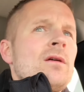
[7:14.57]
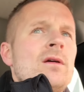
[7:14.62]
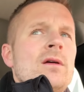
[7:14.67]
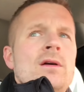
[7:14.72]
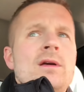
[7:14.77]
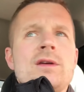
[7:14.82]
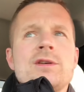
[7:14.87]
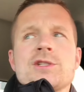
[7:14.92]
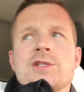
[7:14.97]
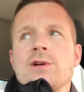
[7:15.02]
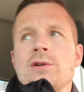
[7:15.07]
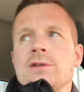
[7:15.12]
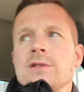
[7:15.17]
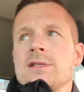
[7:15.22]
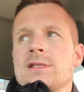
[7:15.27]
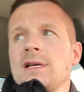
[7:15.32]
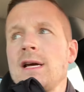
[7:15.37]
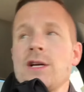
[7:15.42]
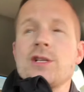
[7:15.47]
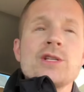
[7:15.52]
Certain
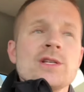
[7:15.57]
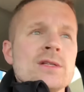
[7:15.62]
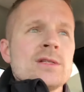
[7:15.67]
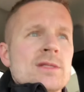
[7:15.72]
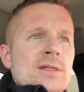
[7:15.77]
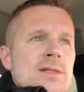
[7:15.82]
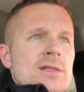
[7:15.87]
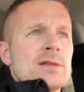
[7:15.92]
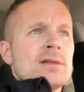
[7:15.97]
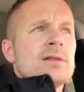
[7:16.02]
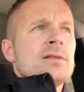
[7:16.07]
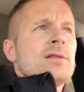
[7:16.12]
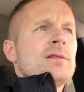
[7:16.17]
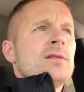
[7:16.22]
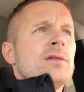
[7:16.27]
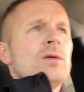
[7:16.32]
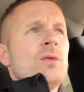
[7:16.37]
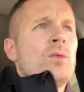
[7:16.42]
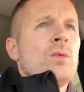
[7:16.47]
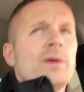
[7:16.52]
sections,
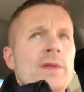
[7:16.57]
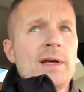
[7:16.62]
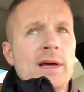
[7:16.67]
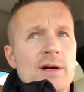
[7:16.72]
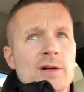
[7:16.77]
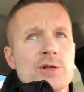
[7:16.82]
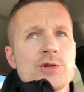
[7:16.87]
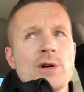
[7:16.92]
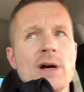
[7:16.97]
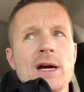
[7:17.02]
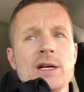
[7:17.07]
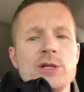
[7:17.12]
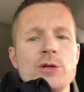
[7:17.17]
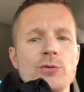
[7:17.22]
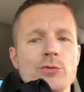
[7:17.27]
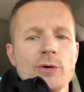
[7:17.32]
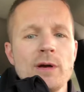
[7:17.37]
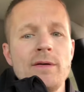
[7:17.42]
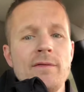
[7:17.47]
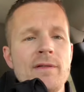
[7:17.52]
when they are trying to
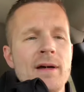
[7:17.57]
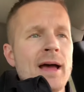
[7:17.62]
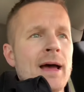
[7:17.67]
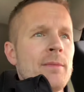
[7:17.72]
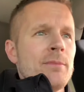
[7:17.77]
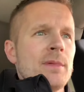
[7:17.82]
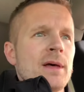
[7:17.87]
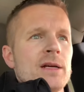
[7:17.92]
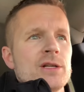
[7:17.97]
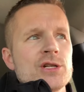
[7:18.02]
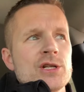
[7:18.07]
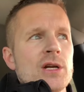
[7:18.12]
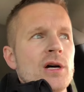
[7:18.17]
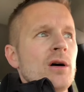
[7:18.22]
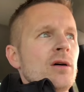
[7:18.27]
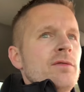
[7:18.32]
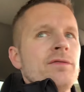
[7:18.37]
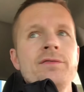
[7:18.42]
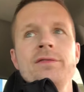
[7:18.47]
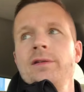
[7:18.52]
revamp that
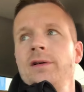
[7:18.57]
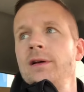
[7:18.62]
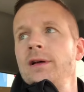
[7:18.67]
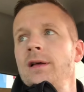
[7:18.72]
shelf,